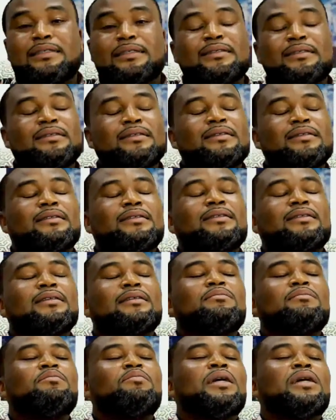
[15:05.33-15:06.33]
And
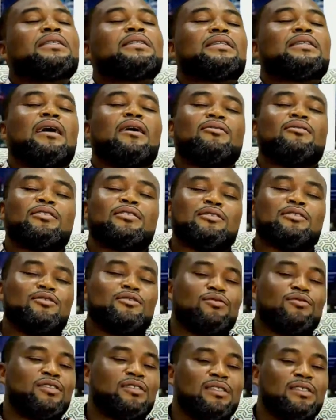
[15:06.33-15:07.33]
she burst out
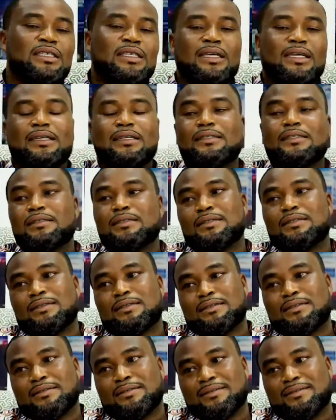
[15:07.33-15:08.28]
into tears.